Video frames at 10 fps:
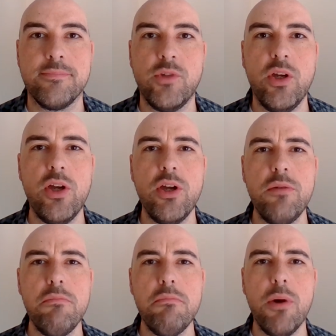
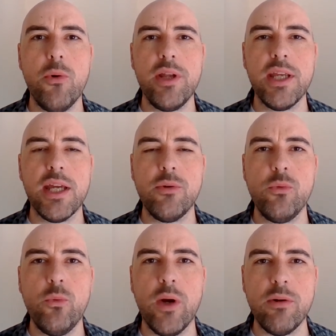Good morning
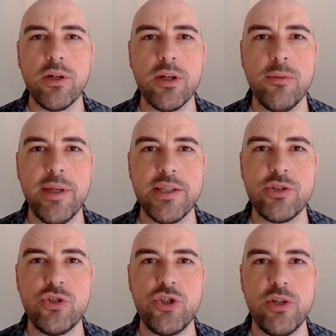and welcome.
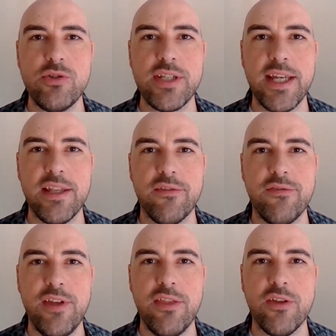It's Tuesday the
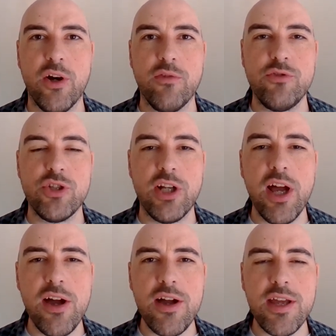5th of
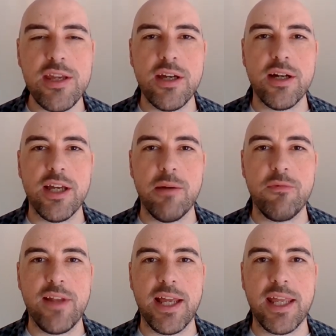July. I am
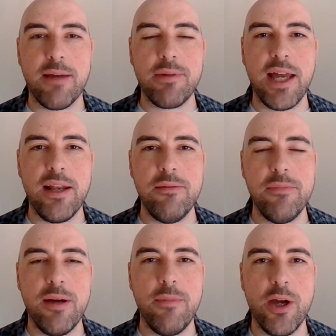Flat Cap
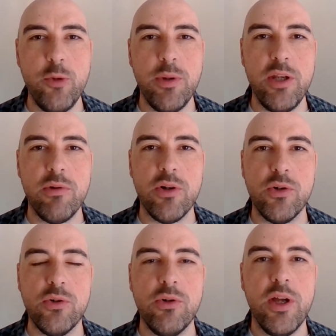Callum. I'm hoping you are
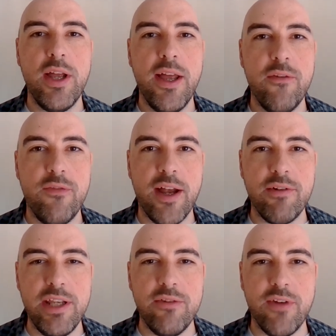all
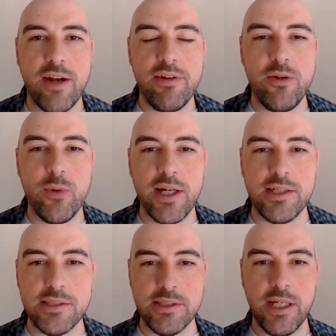very, very
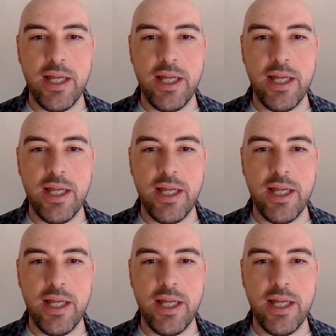well.